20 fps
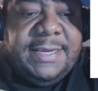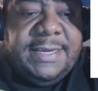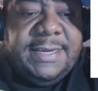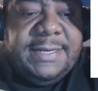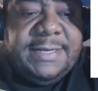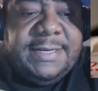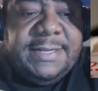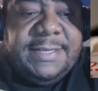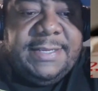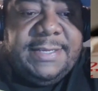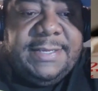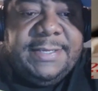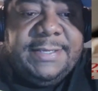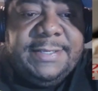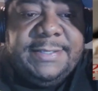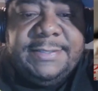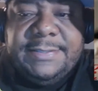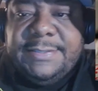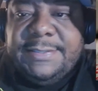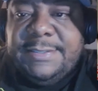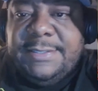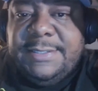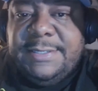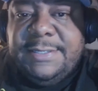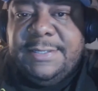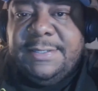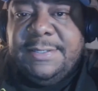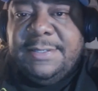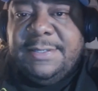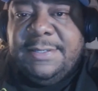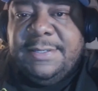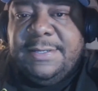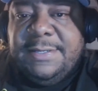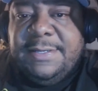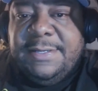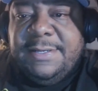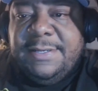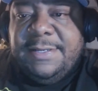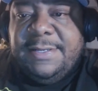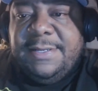It is
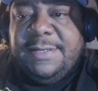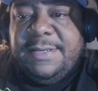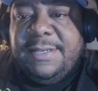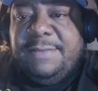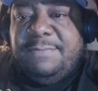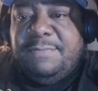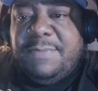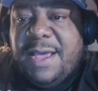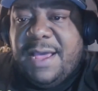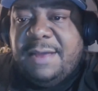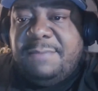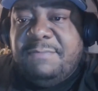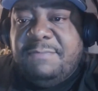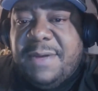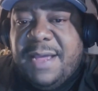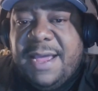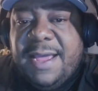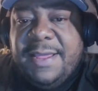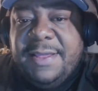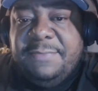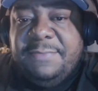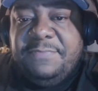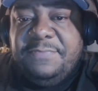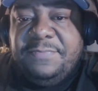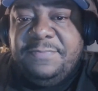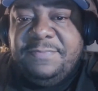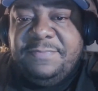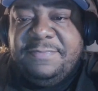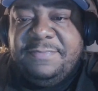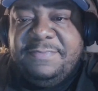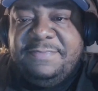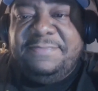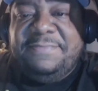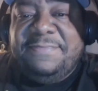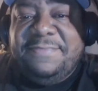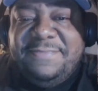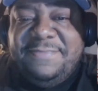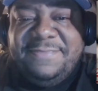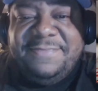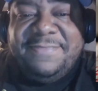the pot
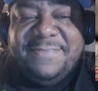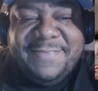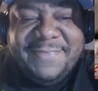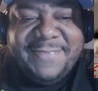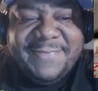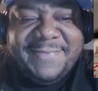pie.